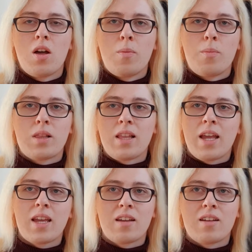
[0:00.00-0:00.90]

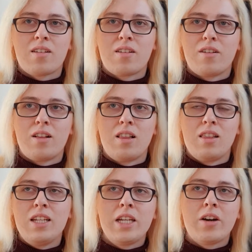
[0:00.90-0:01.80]
play
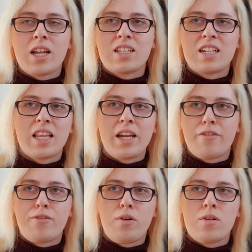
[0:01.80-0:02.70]
Leon and Claire
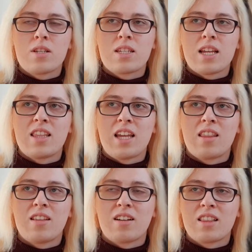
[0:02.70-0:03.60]
first and then
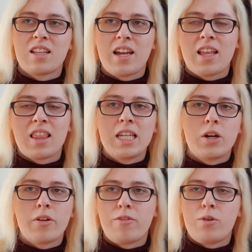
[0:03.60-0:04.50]
the Claire and Leon
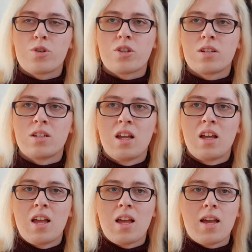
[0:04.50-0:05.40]
version,
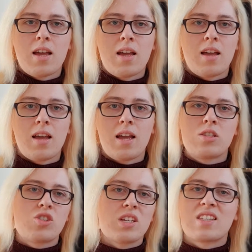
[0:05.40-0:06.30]
it's
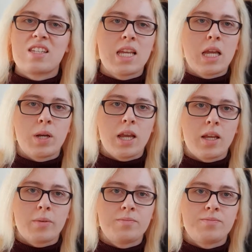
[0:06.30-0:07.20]
just the same
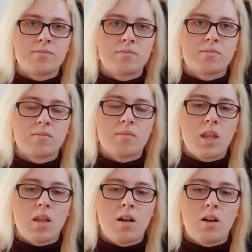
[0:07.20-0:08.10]
game.
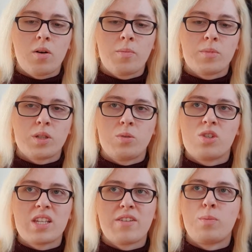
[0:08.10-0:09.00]
You just
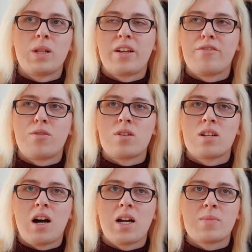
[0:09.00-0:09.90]
have to play it 4
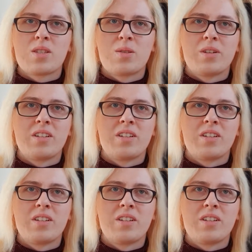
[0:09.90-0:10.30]
times to,